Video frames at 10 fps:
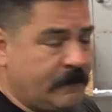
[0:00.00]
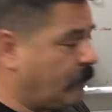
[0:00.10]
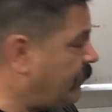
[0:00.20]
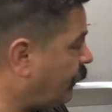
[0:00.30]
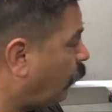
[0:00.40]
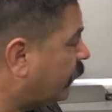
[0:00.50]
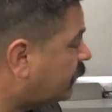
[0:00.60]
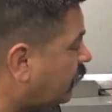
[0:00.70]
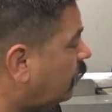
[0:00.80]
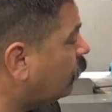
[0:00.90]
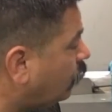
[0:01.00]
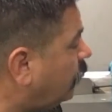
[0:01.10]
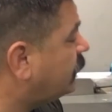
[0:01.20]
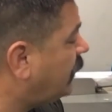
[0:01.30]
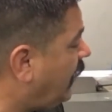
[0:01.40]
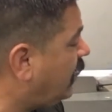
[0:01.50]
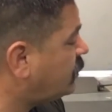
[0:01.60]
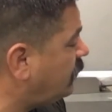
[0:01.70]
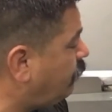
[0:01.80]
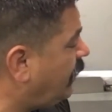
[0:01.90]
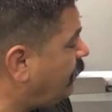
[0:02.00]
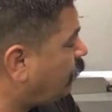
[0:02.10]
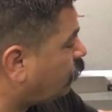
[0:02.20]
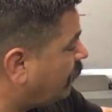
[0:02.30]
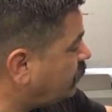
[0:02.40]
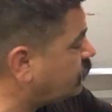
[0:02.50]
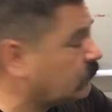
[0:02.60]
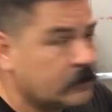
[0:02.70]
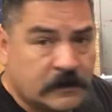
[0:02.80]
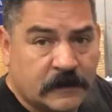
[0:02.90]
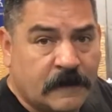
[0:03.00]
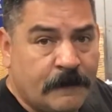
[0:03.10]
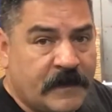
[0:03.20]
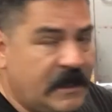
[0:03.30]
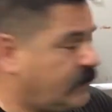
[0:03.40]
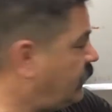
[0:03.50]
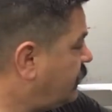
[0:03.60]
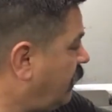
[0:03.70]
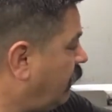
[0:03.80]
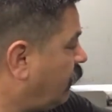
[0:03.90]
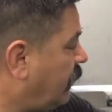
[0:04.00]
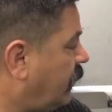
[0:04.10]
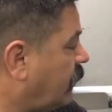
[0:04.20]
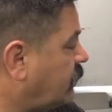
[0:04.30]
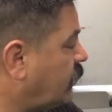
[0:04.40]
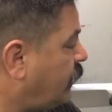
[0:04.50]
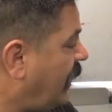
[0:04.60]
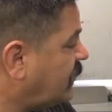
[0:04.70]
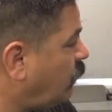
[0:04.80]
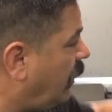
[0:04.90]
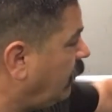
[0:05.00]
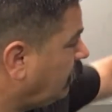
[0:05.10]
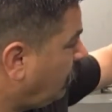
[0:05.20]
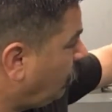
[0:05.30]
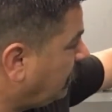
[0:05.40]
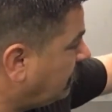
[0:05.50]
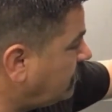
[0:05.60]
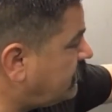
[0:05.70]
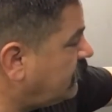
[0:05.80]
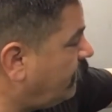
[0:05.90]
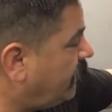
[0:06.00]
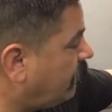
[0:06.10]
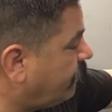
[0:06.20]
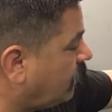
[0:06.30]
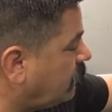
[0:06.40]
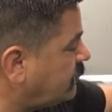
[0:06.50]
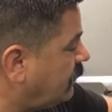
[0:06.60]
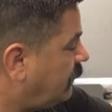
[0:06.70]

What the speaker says: Now remember, we don't want to actually apply pressure into this area right here, so that's why we loosened up here first,